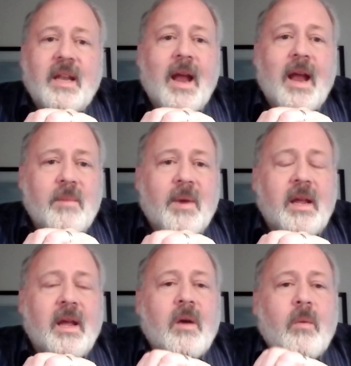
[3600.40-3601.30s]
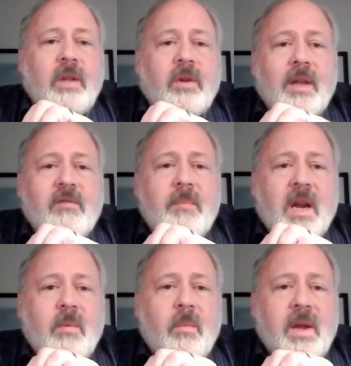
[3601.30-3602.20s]
everybody we told
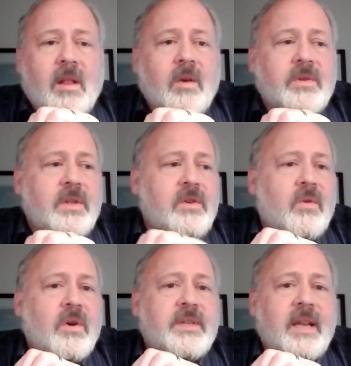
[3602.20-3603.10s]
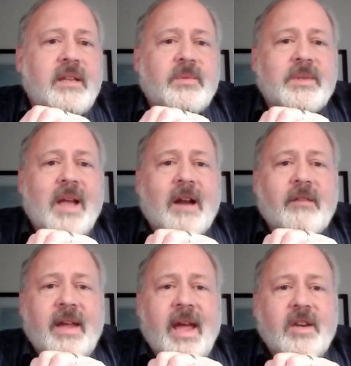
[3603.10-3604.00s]
everybody when we closed the doors that this was not a
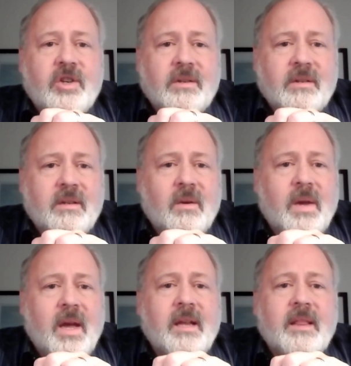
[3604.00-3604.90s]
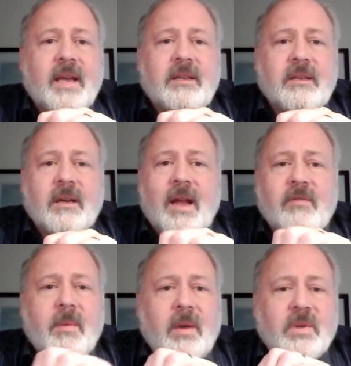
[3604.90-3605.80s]
vacation, okay, that uh,
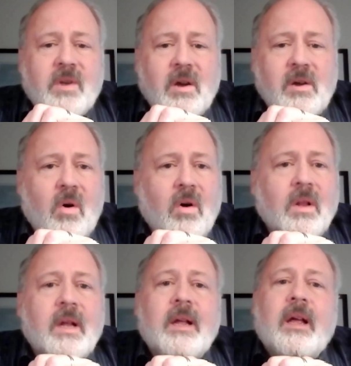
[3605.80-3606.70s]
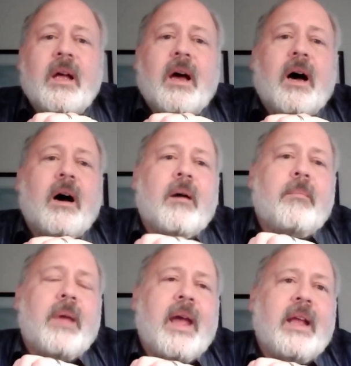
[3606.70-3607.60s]
everybody was on call.
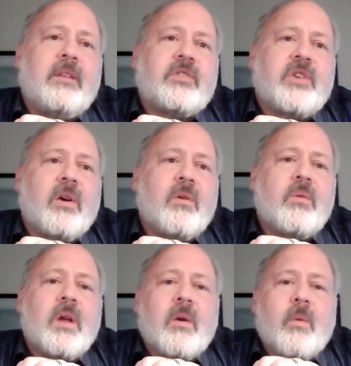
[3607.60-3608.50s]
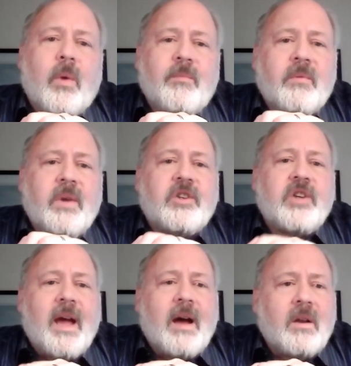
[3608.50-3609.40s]
Um, and so we've been reaching
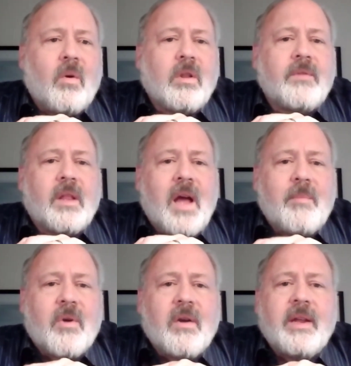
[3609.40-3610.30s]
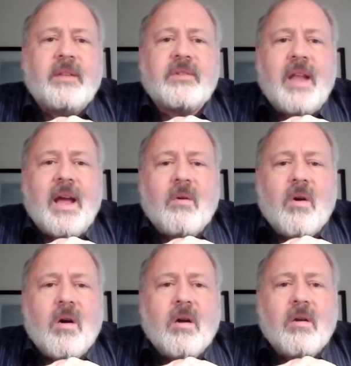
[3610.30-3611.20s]
out, and all of the librarians now
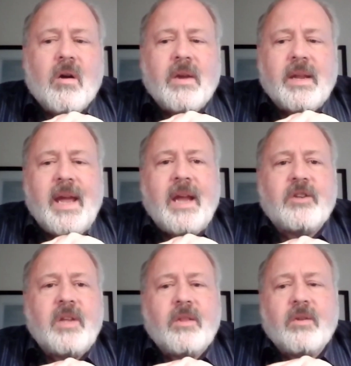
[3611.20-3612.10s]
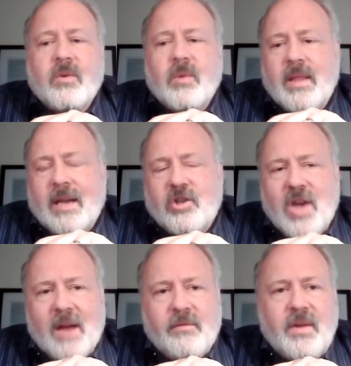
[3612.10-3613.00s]
are, are engaged either doing that
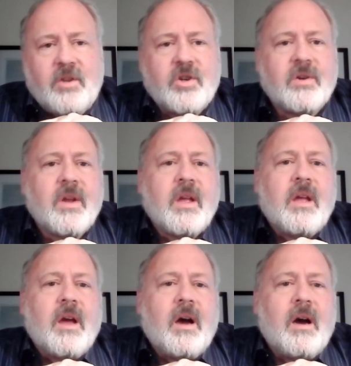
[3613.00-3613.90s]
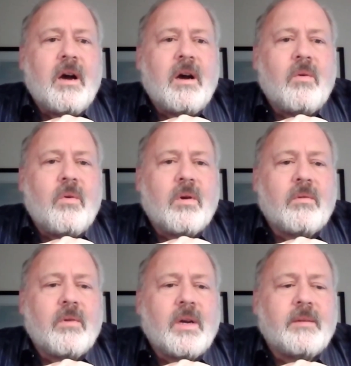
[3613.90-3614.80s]
chat feature uh,
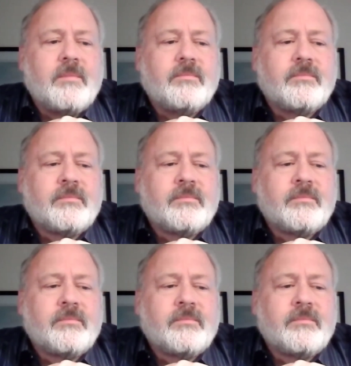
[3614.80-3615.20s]
or, um,